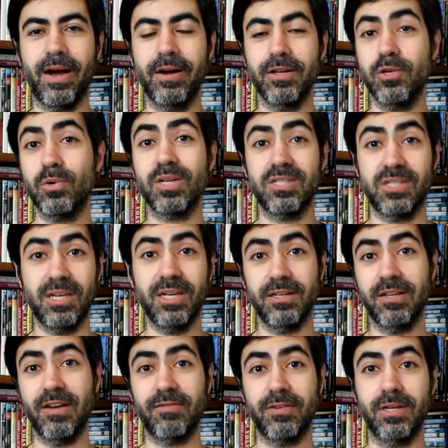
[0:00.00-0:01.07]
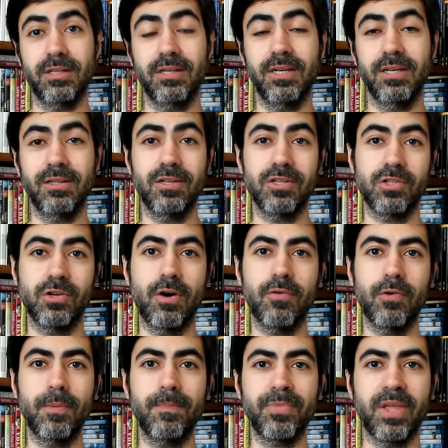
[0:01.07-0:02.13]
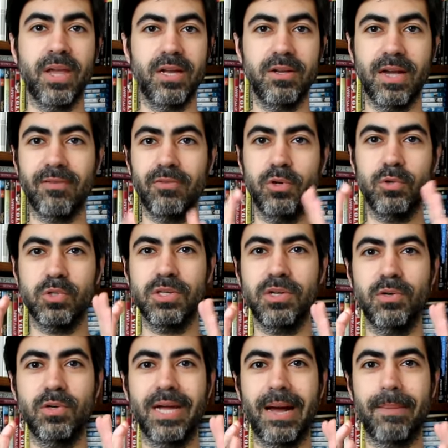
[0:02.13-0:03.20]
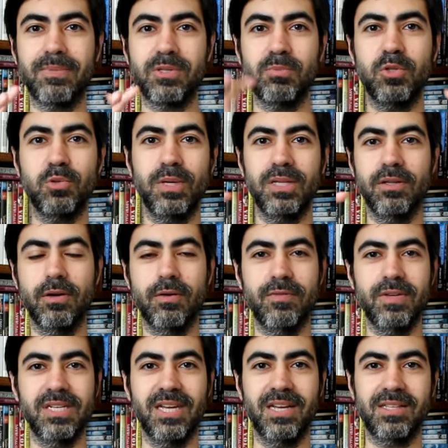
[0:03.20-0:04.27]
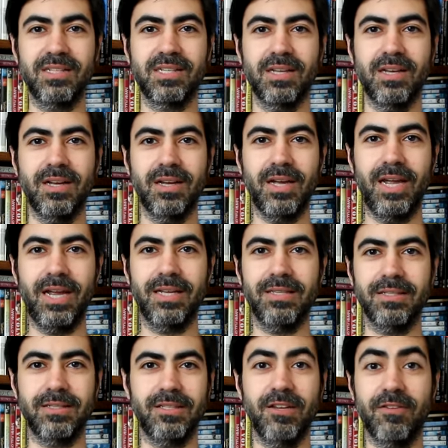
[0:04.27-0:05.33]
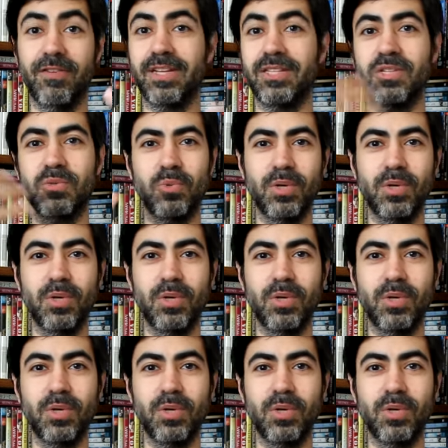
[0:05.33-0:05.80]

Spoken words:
You can see it definitely in this novel, and you have those little gaps between the vignettes, and the effect is